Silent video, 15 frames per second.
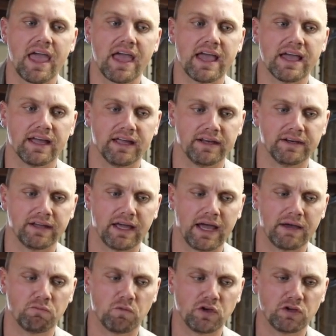And
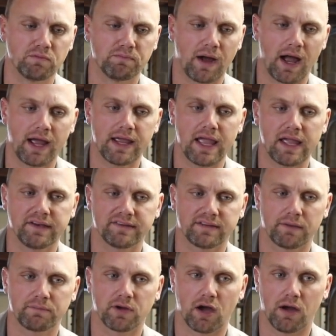when you buy a
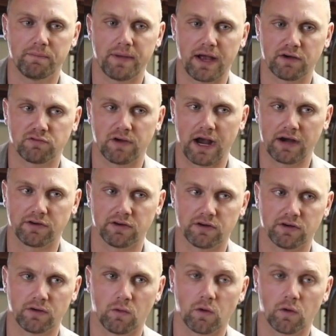subcompact tractor,